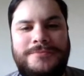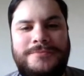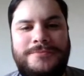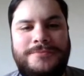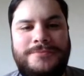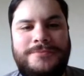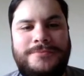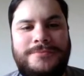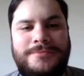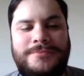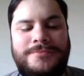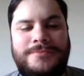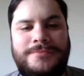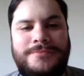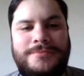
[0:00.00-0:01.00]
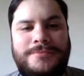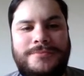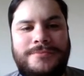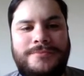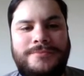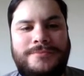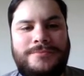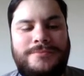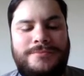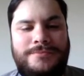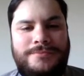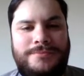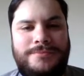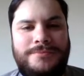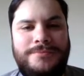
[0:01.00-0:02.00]

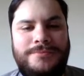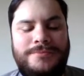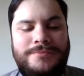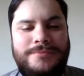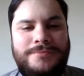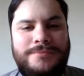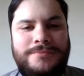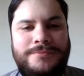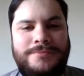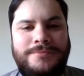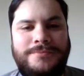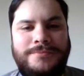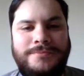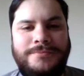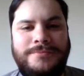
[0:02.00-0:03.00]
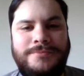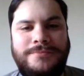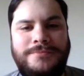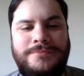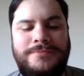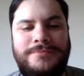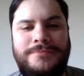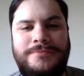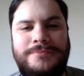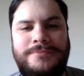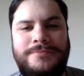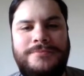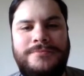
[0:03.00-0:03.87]
[no speech]